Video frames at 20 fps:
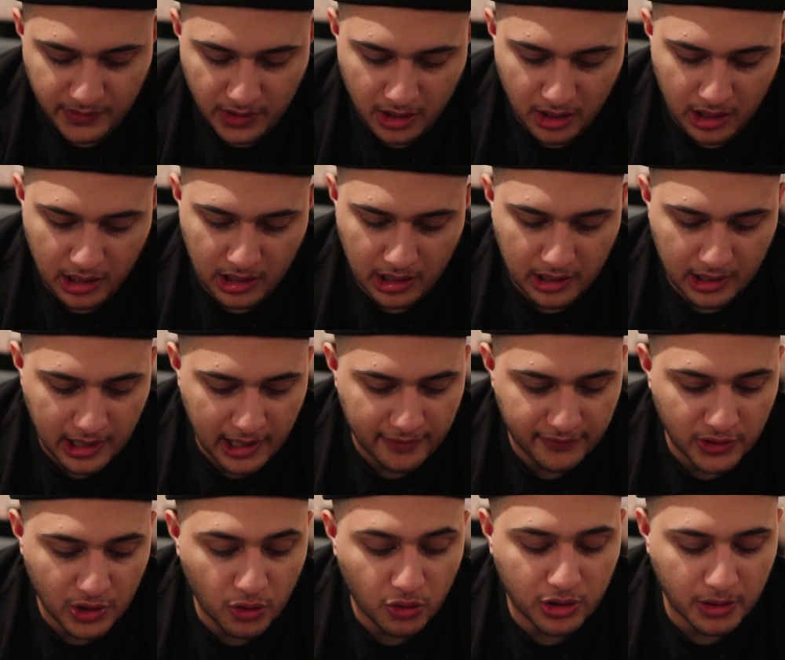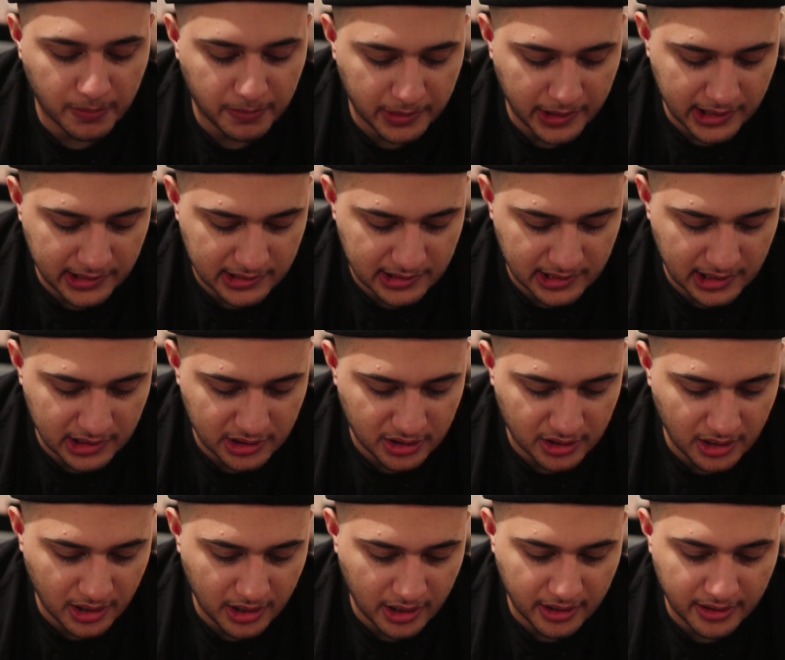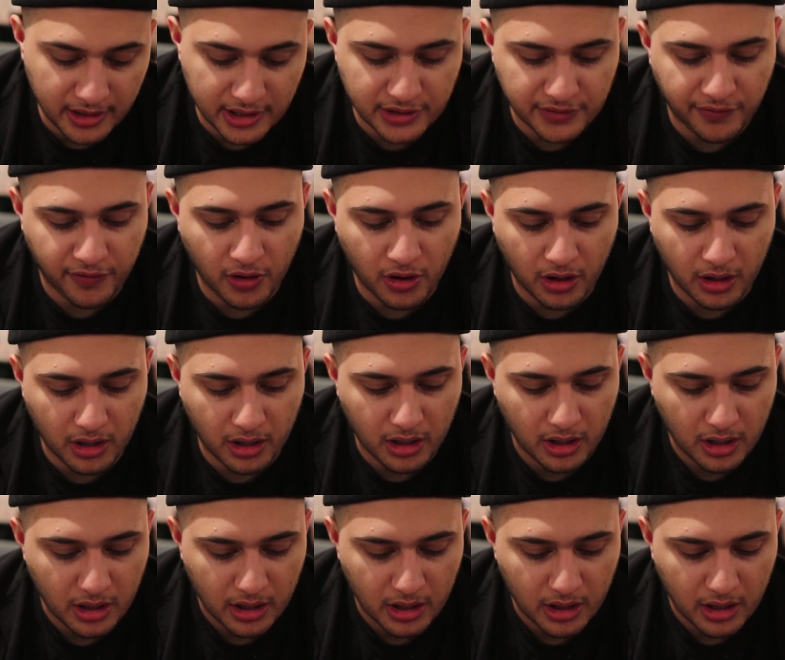Have no complaints thus far.